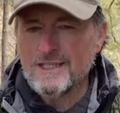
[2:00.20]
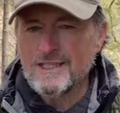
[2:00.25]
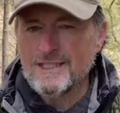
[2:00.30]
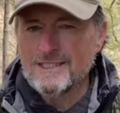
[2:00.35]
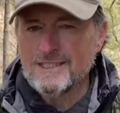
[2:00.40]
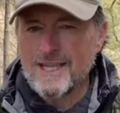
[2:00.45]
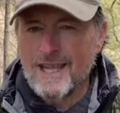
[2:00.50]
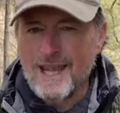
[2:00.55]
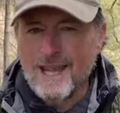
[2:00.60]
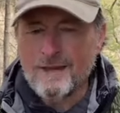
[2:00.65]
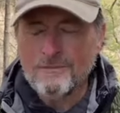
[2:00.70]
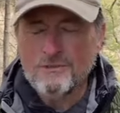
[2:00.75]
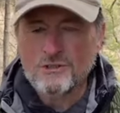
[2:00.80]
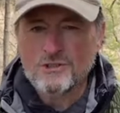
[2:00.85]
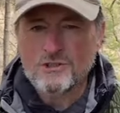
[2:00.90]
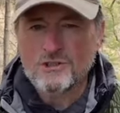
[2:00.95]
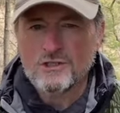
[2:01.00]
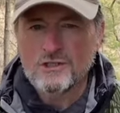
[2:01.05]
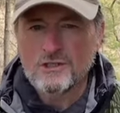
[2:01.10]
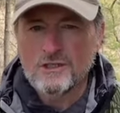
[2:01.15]
any
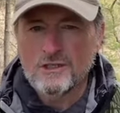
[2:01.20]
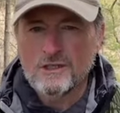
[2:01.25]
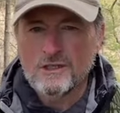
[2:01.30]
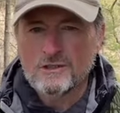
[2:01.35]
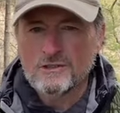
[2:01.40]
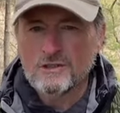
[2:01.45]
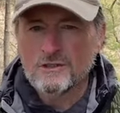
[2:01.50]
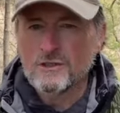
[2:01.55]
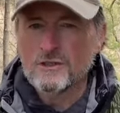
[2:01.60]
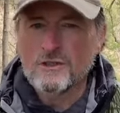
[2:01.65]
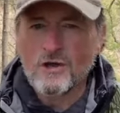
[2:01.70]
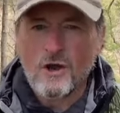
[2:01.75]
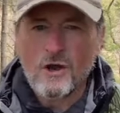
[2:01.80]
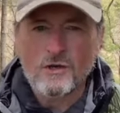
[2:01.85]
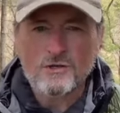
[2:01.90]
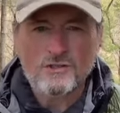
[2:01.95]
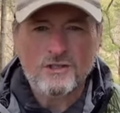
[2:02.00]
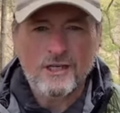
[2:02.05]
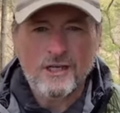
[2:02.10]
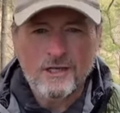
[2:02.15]
damage to the
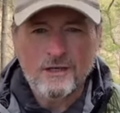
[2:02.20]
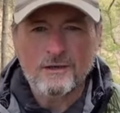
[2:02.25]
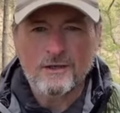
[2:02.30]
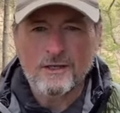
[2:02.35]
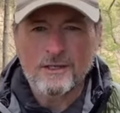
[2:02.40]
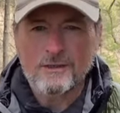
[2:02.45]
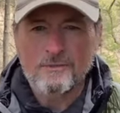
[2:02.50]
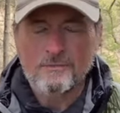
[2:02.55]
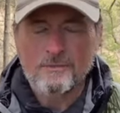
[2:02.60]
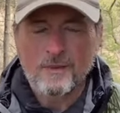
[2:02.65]
dog's hearing?